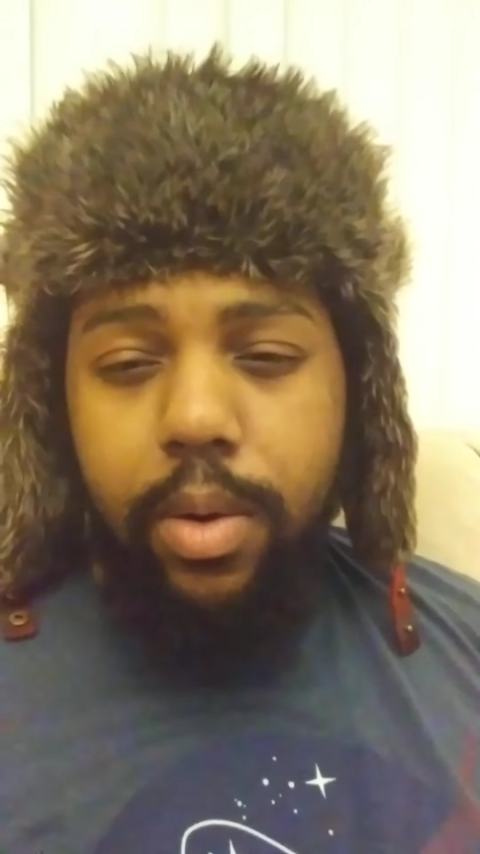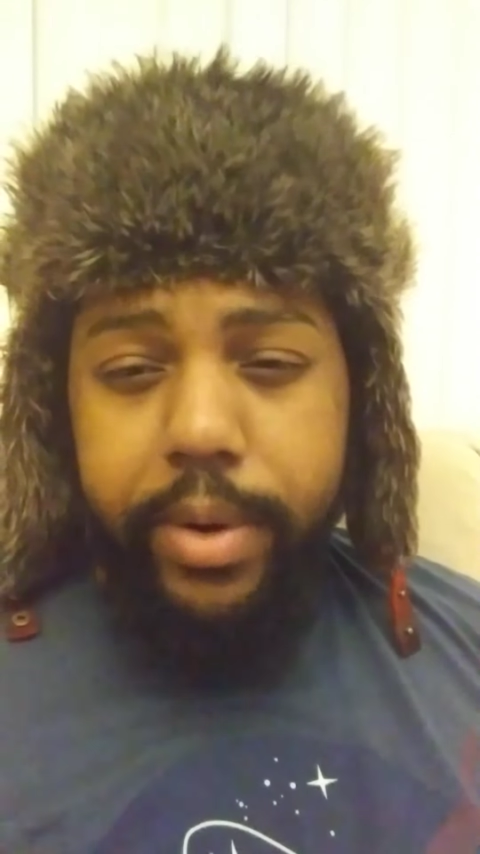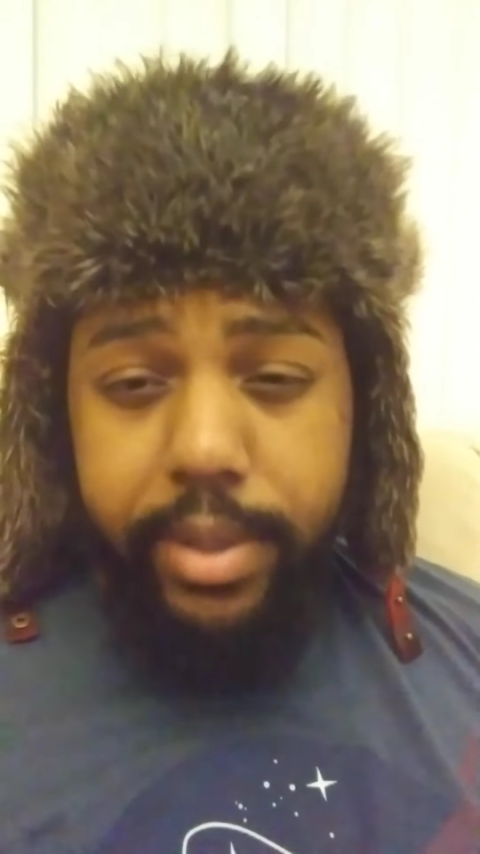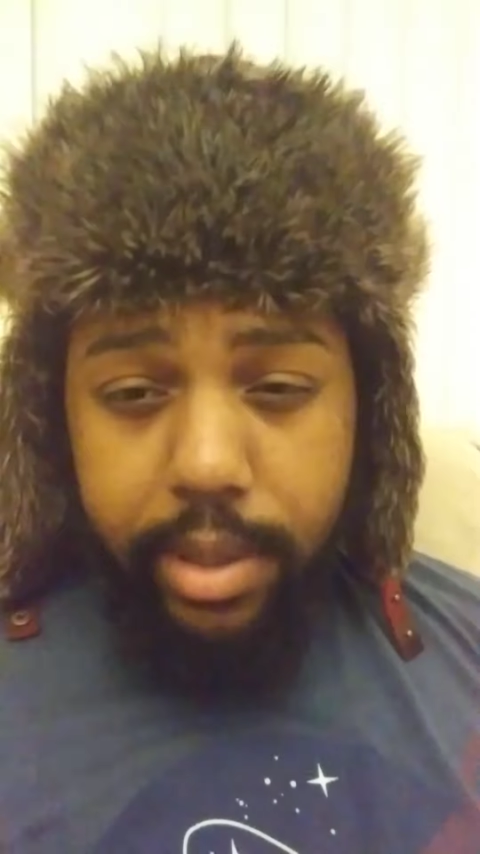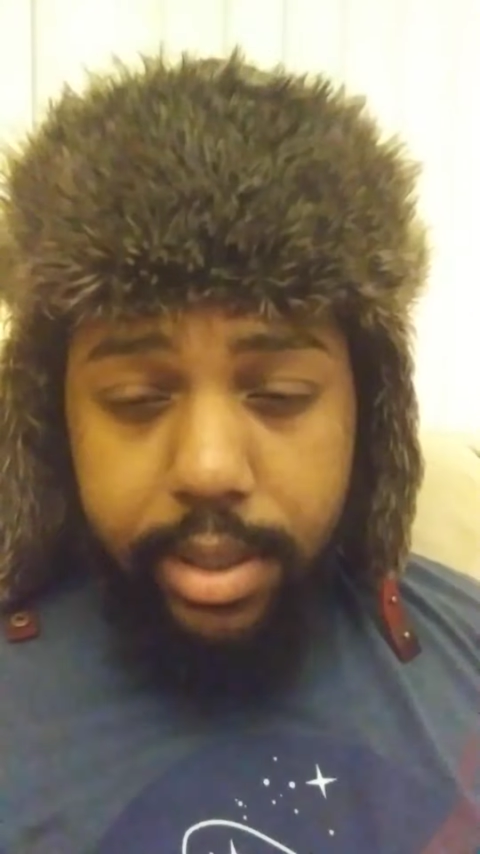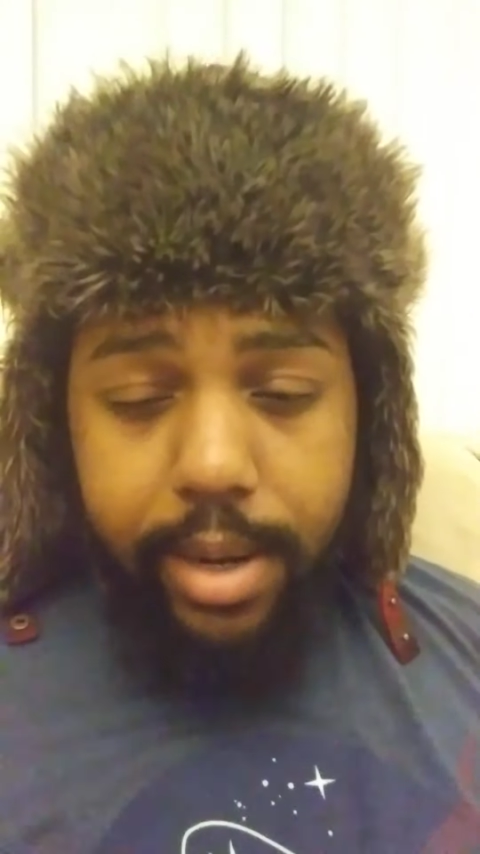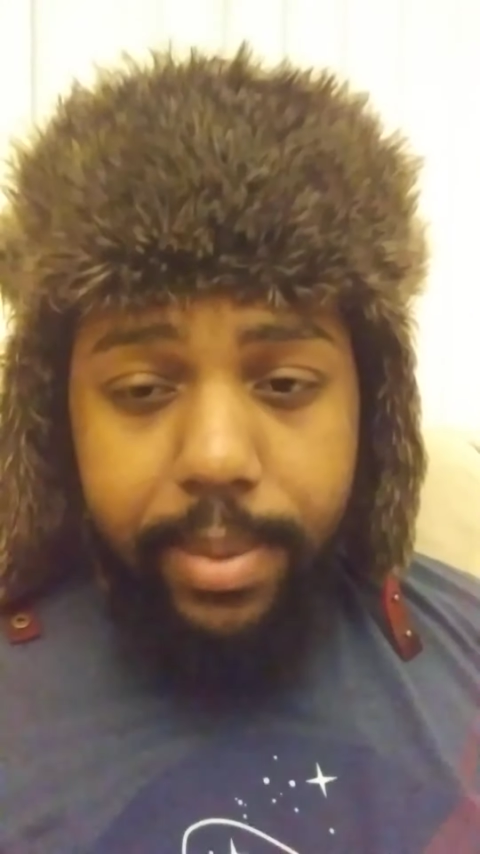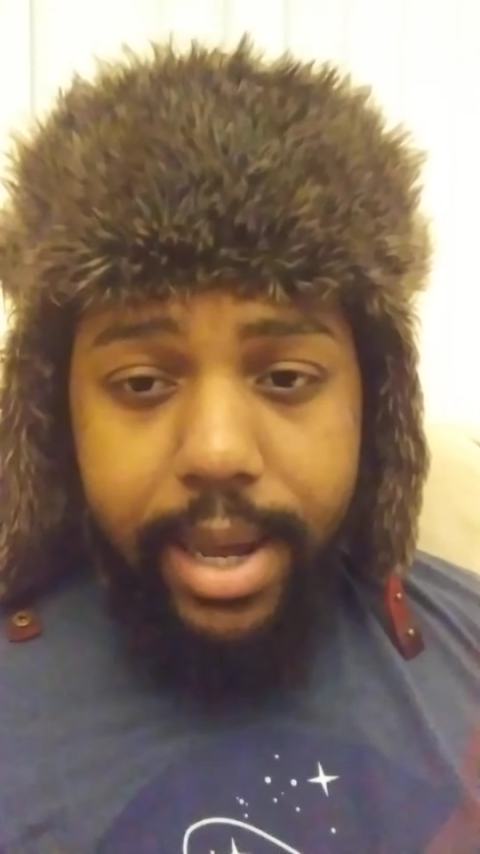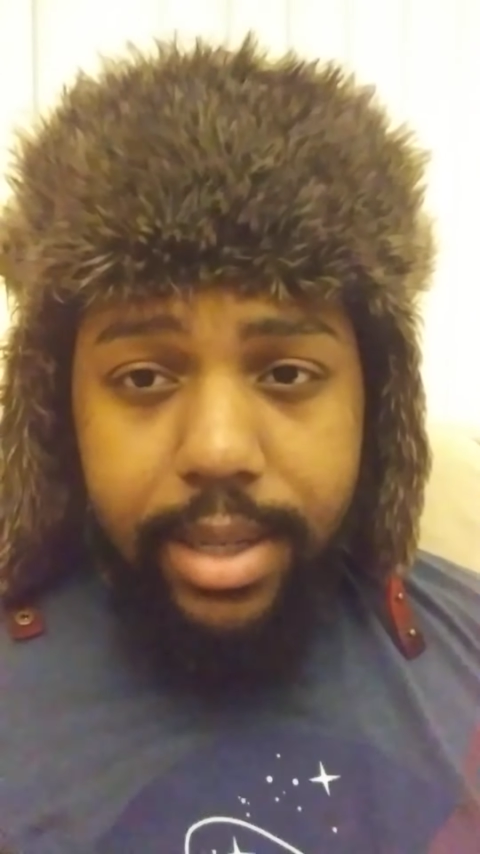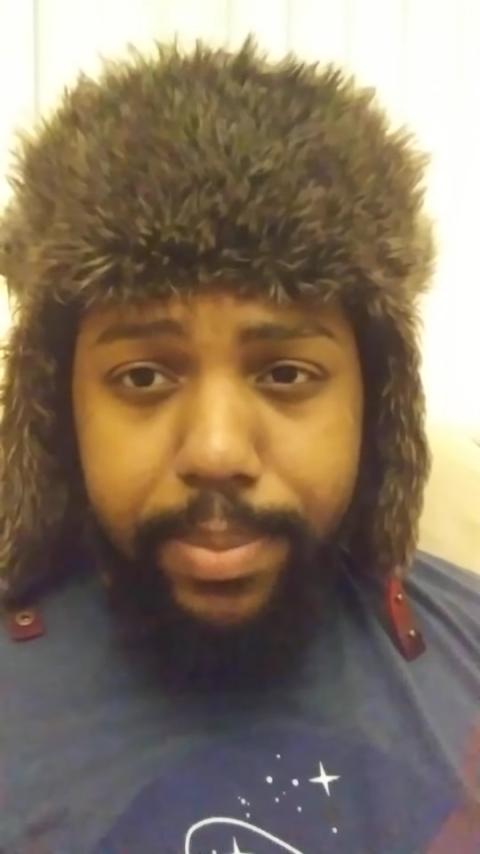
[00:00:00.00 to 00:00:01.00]

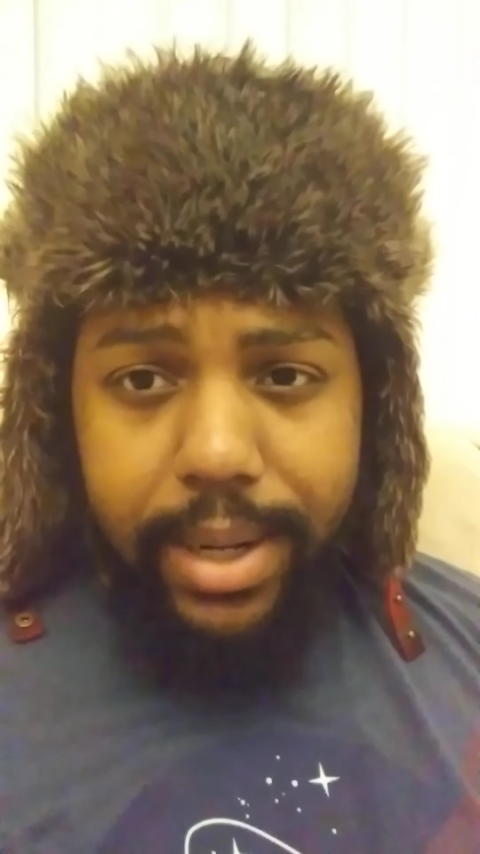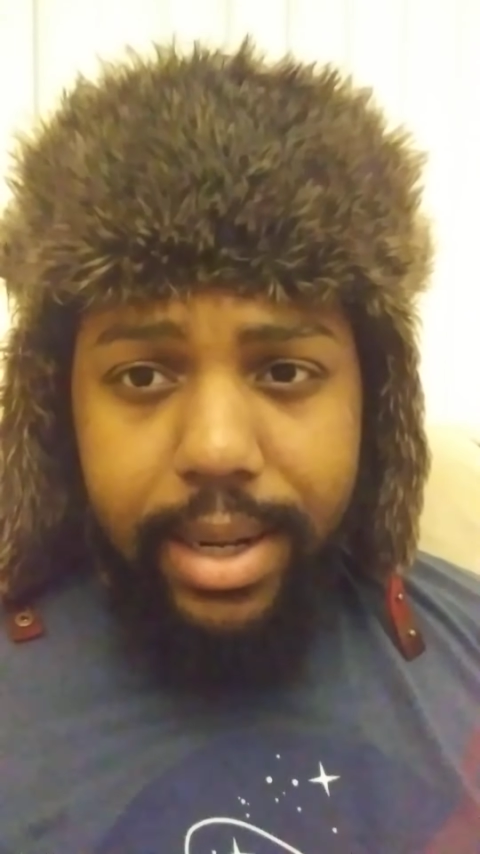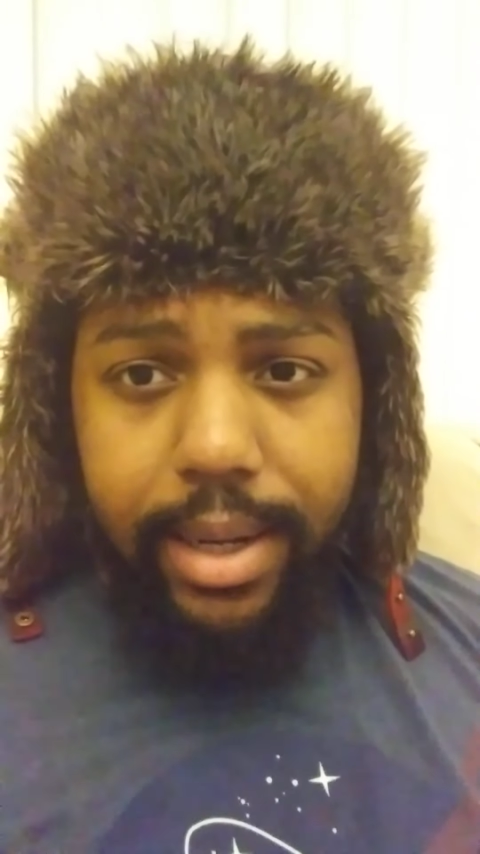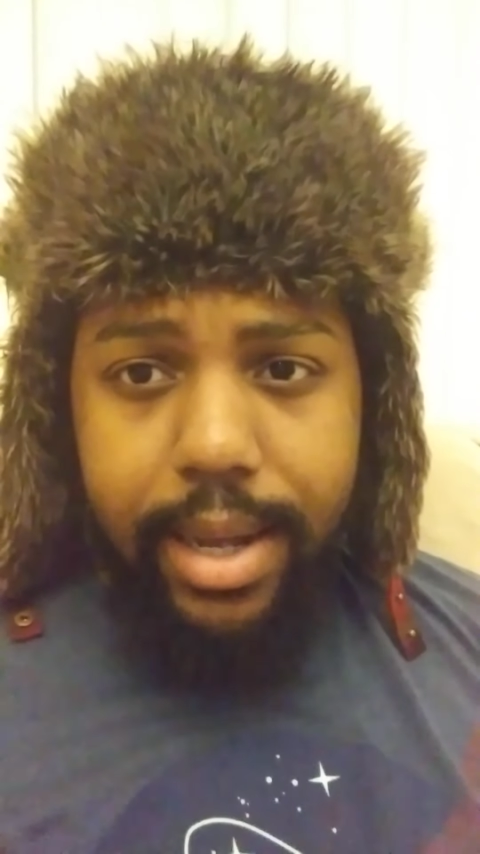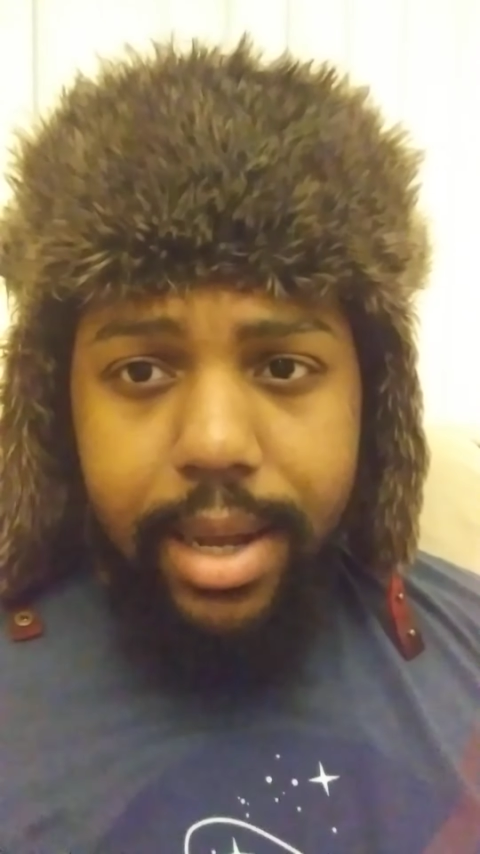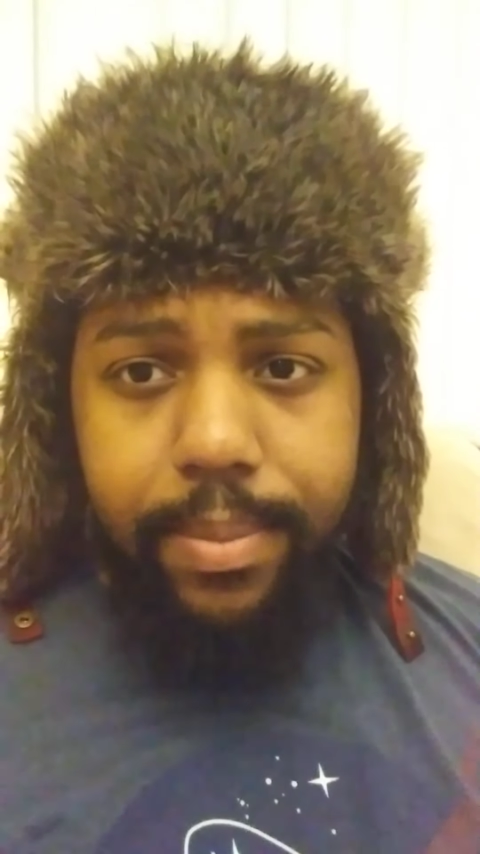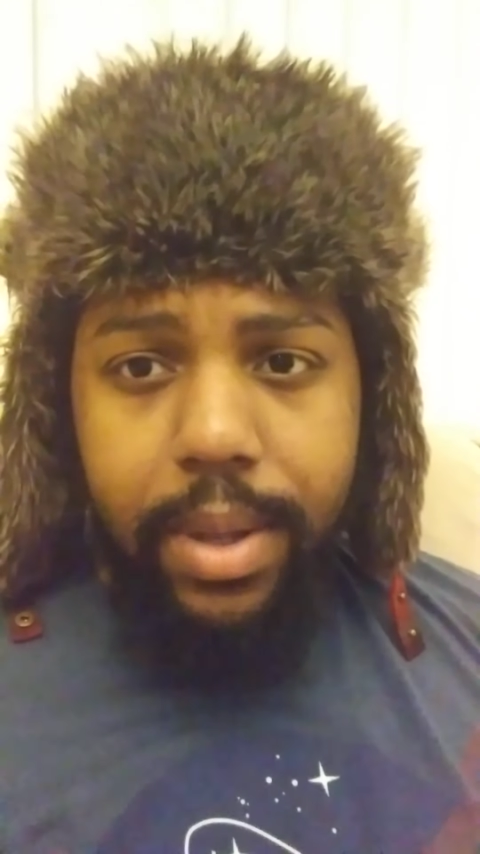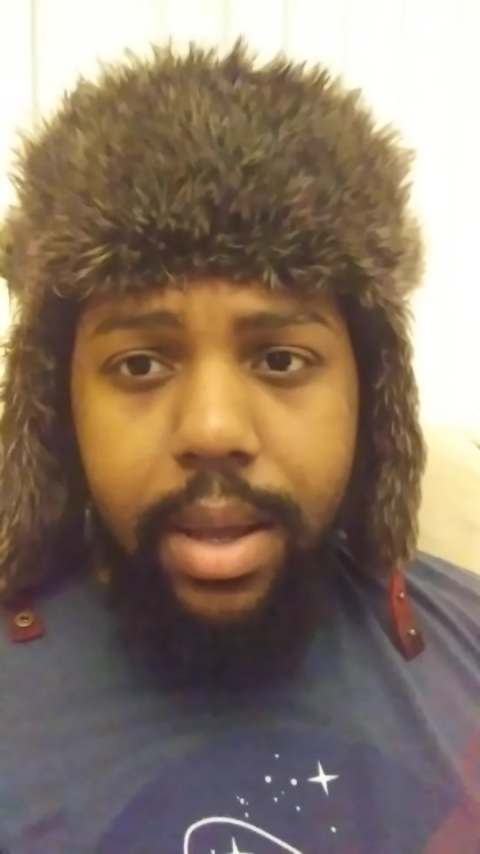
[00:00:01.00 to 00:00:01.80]
CorySong.blogspot.com.